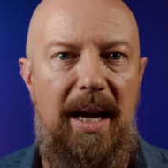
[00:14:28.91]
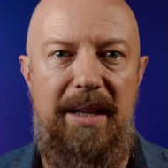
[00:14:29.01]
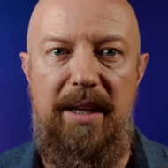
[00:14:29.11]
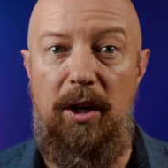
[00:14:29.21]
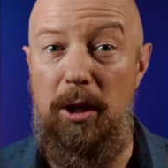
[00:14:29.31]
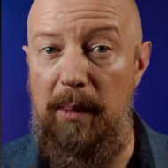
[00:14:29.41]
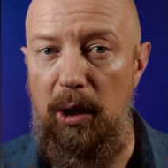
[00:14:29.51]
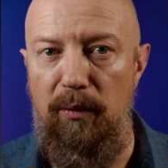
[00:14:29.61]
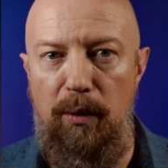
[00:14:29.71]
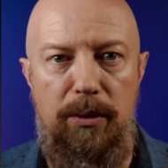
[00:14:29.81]
and then on the
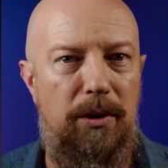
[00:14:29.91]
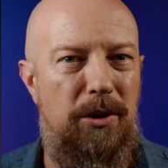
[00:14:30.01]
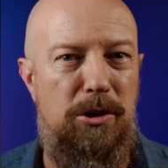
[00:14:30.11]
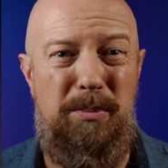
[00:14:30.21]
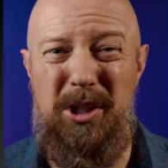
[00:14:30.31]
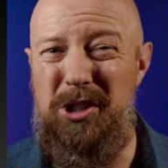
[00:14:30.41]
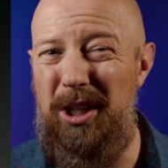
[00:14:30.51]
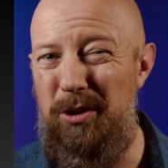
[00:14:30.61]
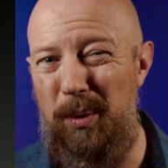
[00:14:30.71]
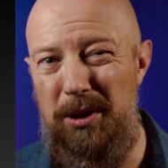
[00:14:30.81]
Micro Four Thirds, your
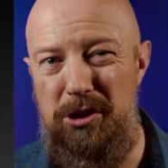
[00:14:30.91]
BGH1,